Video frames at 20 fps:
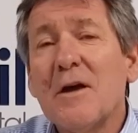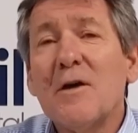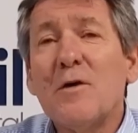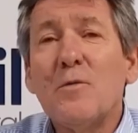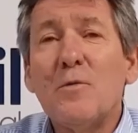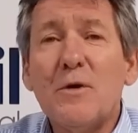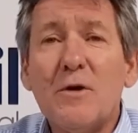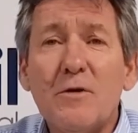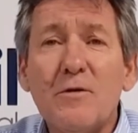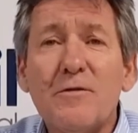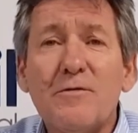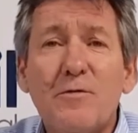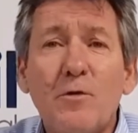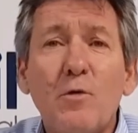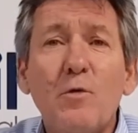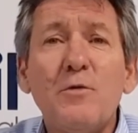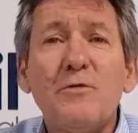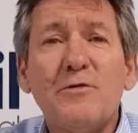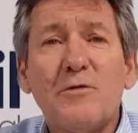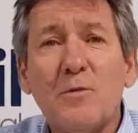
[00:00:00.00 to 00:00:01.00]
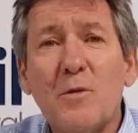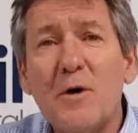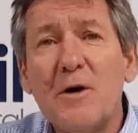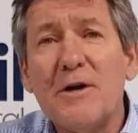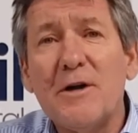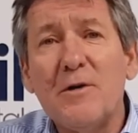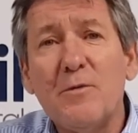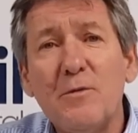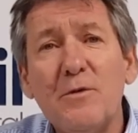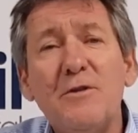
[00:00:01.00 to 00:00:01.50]
We look forward to
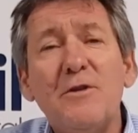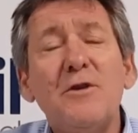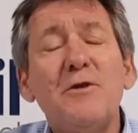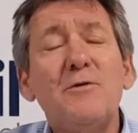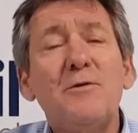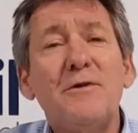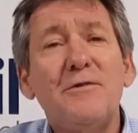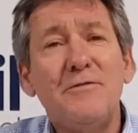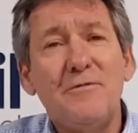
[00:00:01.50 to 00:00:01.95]
working with you in